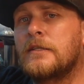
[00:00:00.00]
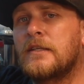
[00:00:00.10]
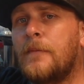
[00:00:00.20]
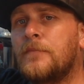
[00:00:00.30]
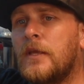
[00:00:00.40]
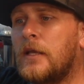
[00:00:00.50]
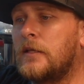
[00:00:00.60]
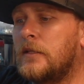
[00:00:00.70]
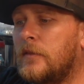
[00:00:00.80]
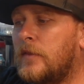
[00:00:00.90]

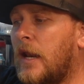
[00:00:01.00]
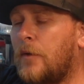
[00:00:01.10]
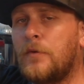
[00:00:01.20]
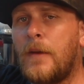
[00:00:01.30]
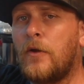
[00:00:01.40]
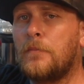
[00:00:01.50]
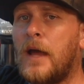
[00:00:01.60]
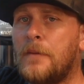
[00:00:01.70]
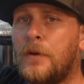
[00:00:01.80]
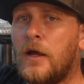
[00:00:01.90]
something that I would mount a
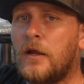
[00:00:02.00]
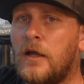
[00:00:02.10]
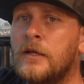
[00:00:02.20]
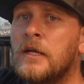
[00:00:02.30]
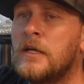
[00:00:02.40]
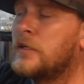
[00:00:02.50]
bipod on.